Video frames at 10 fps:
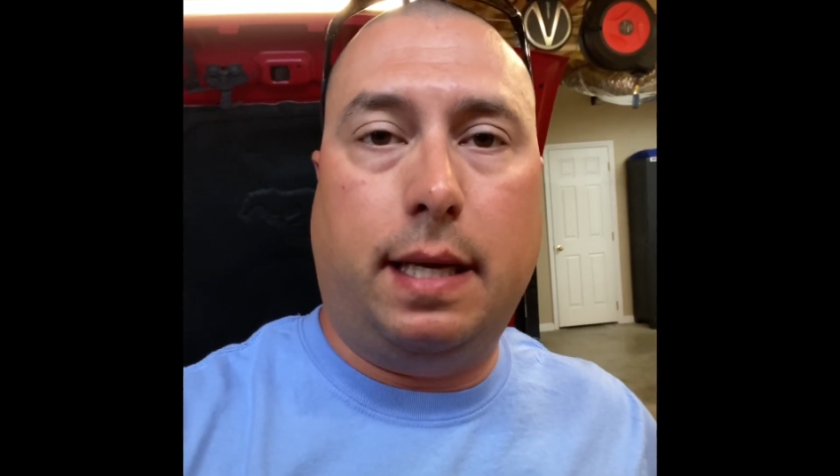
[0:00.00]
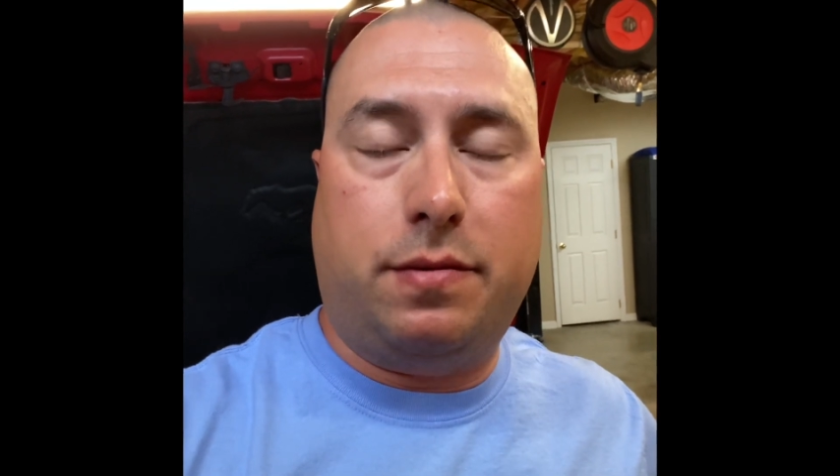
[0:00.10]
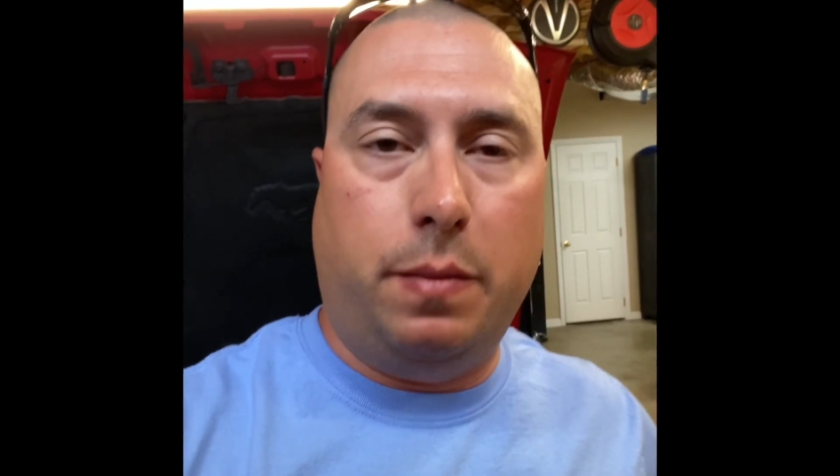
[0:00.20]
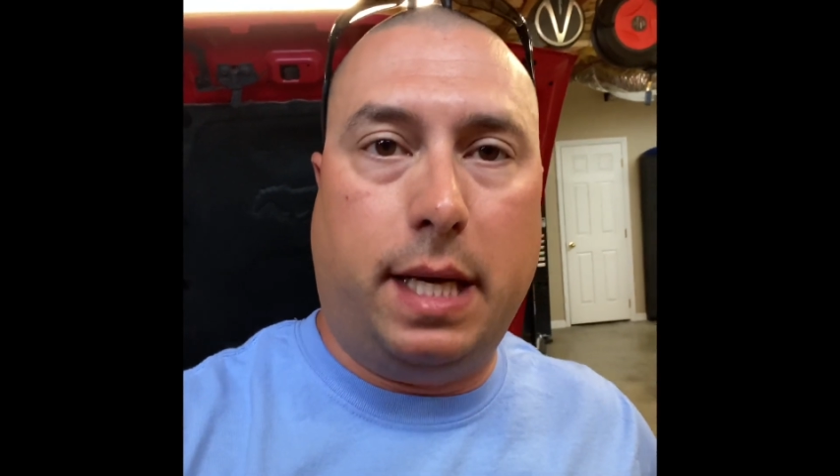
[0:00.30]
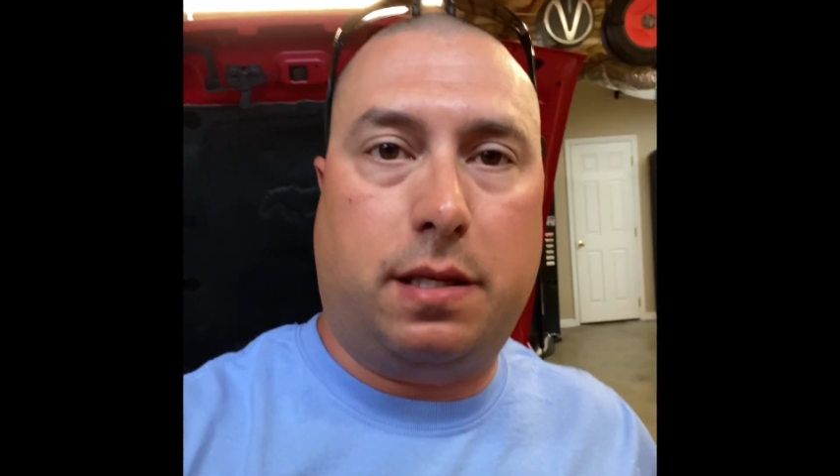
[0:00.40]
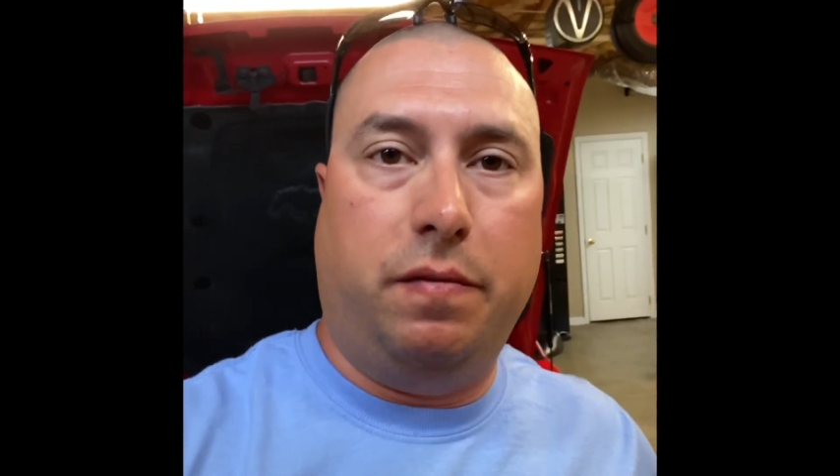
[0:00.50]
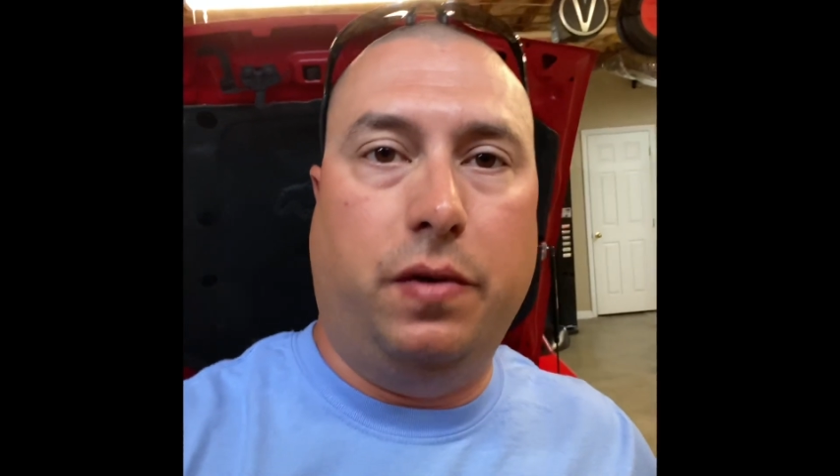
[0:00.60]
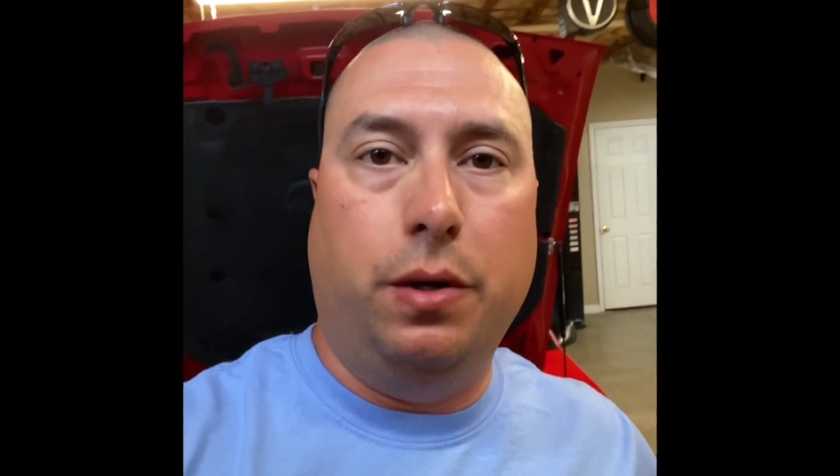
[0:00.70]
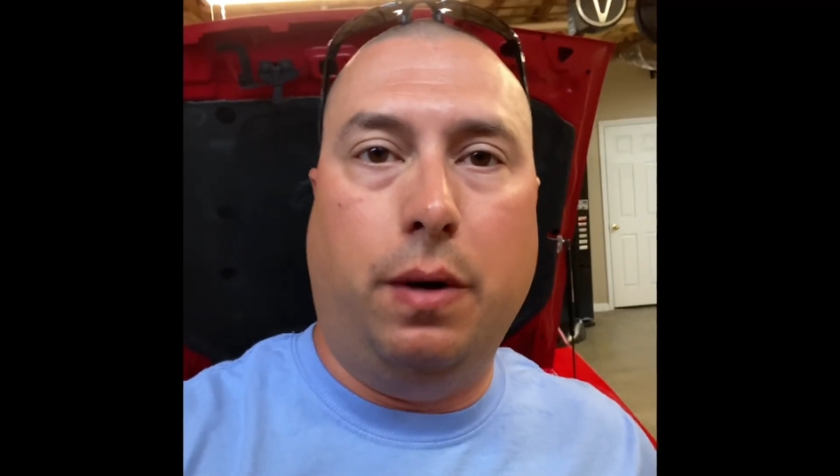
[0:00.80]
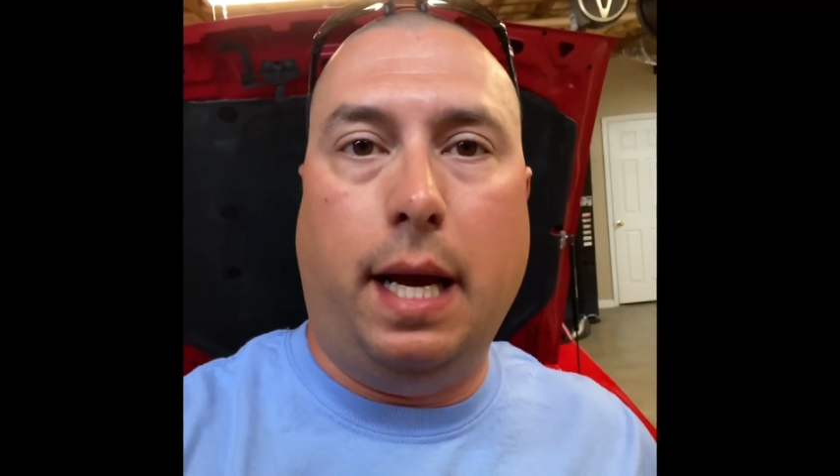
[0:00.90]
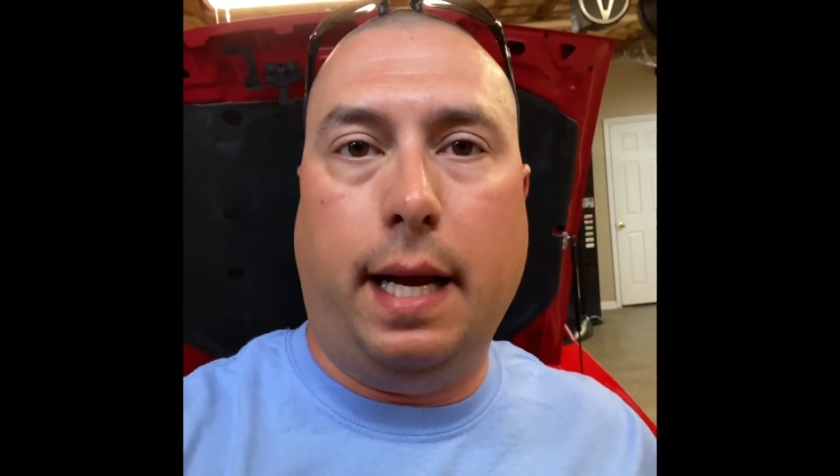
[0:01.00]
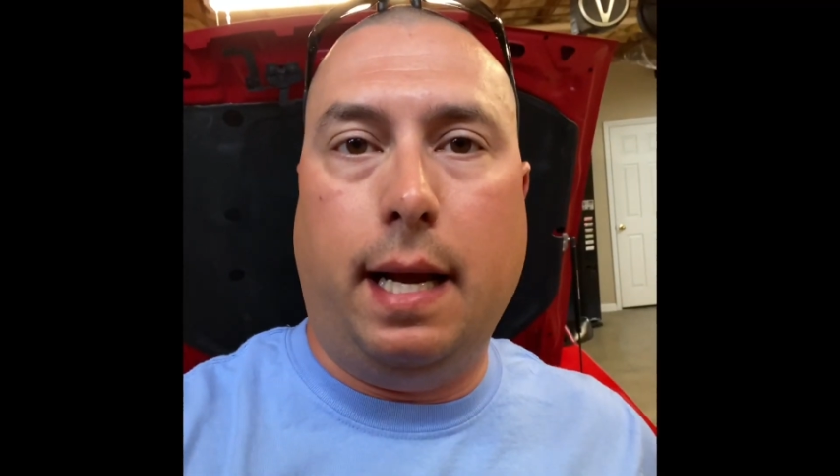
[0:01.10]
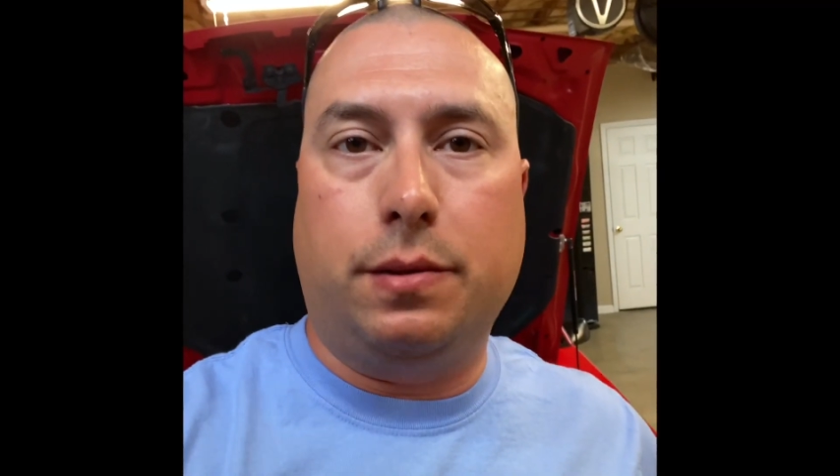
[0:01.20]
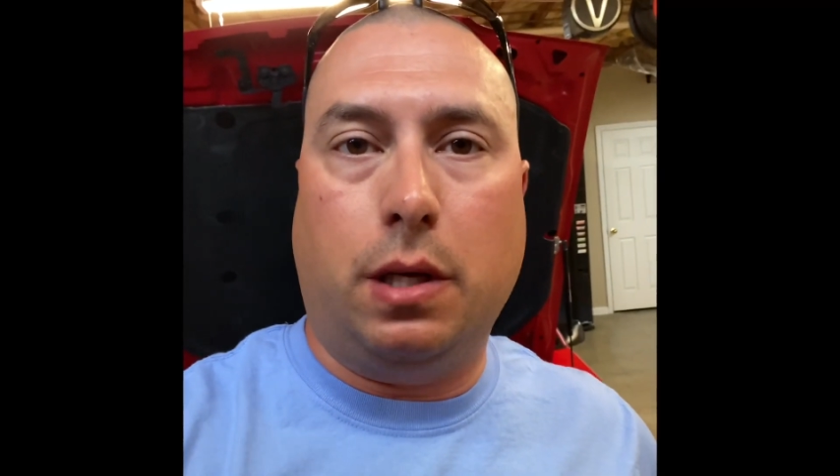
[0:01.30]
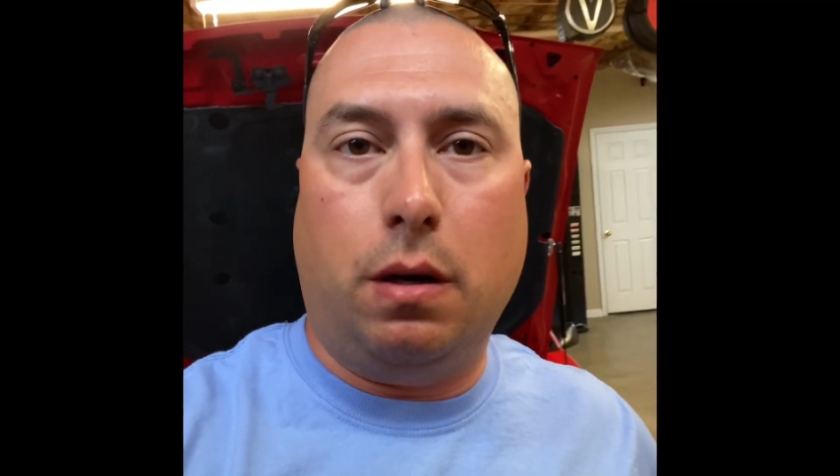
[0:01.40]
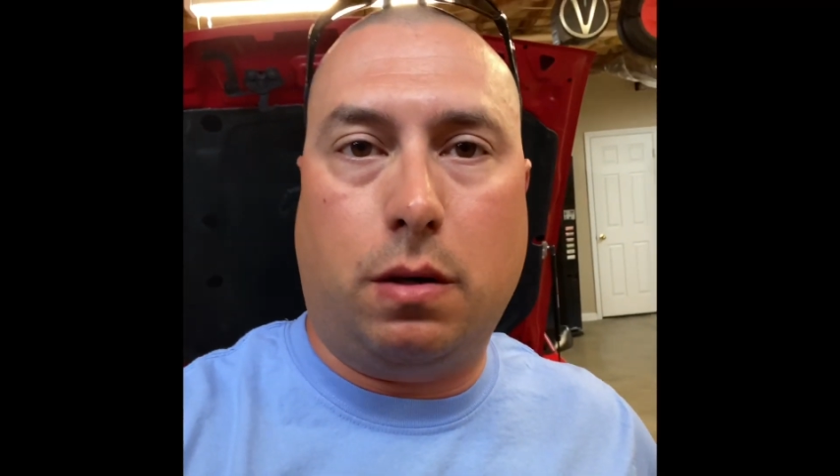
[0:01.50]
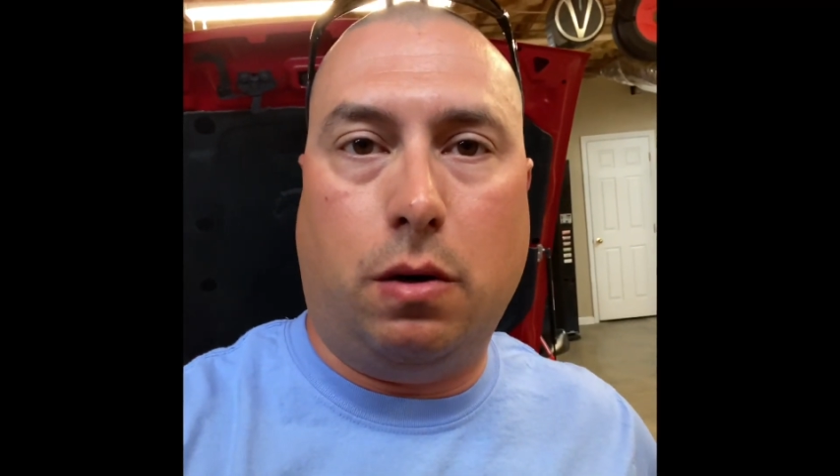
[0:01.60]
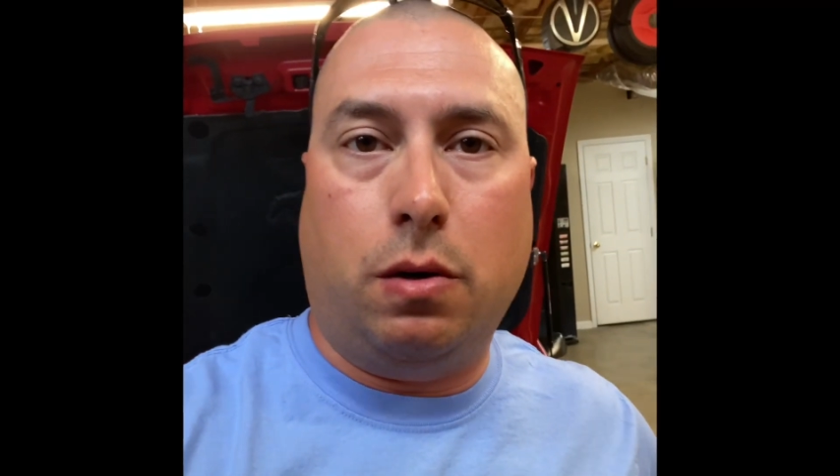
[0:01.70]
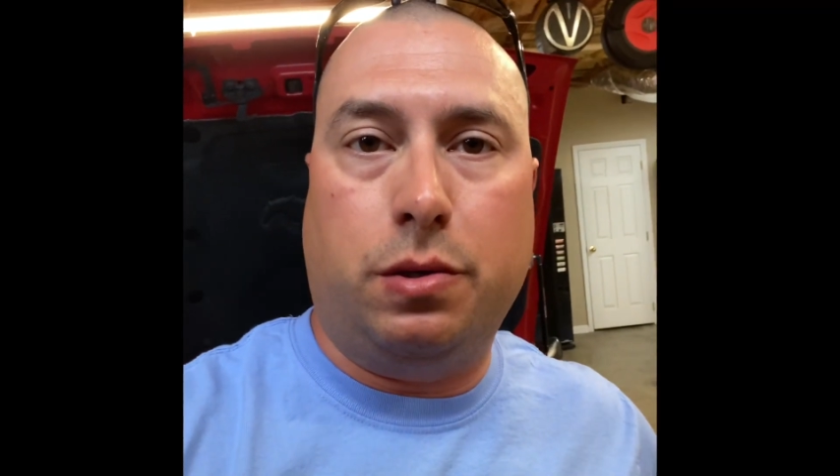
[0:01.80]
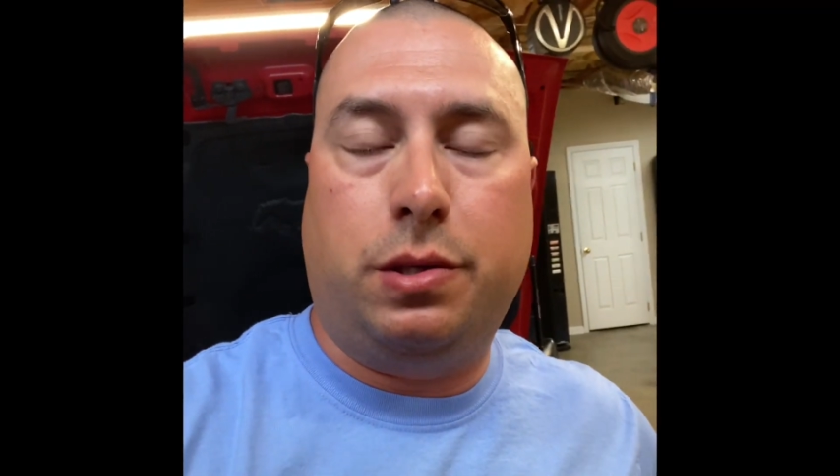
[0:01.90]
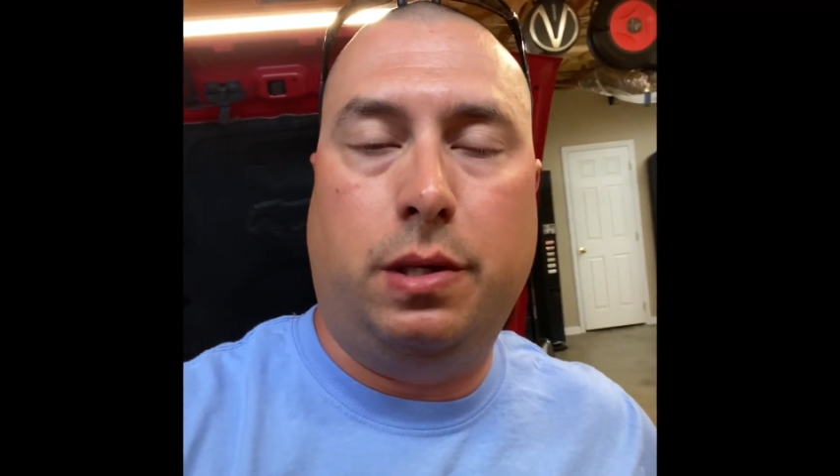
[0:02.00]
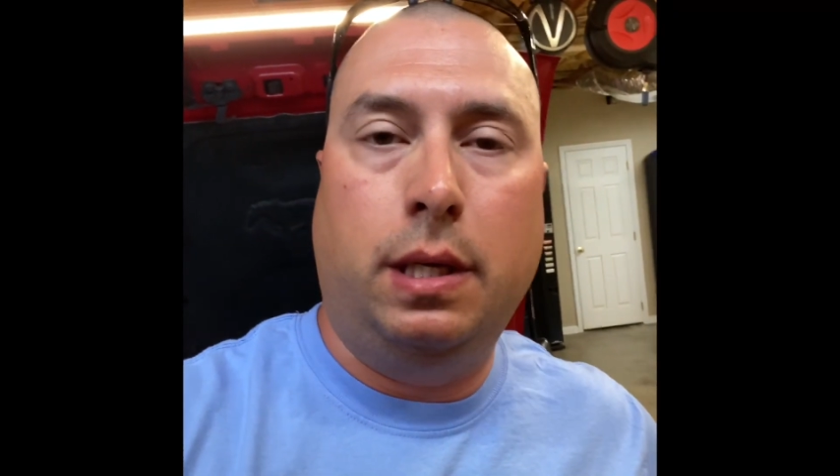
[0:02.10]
have some Mexican food, hang out and talk cars.